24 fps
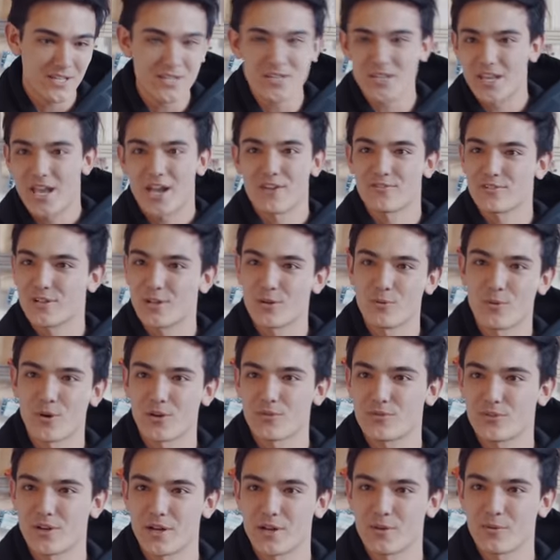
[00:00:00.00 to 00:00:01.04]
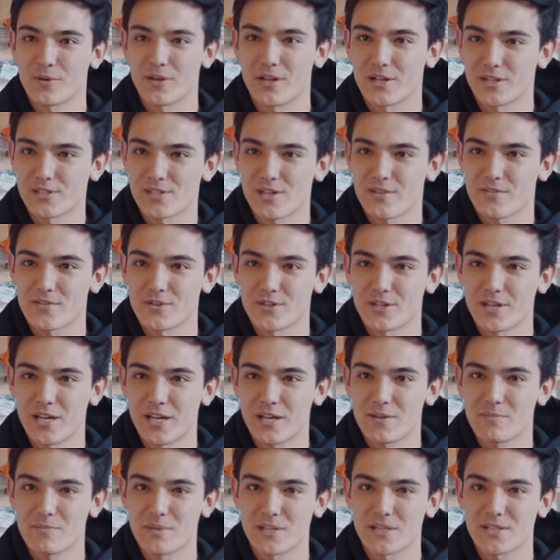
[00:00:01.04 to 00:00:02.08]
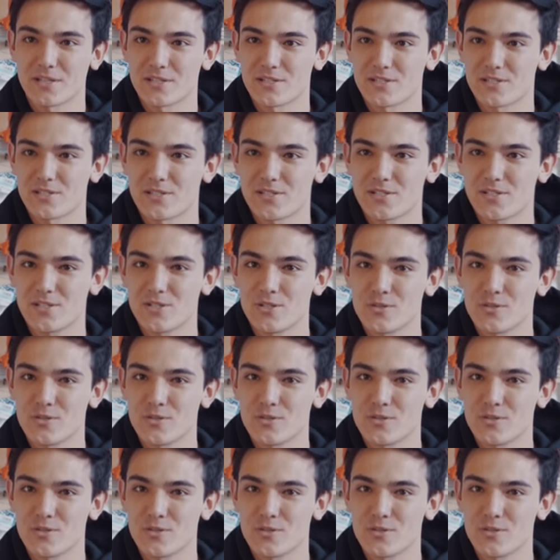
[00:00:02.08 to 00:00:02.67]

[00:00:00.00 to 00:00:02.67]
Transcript: you can't really work for anyone else ever again because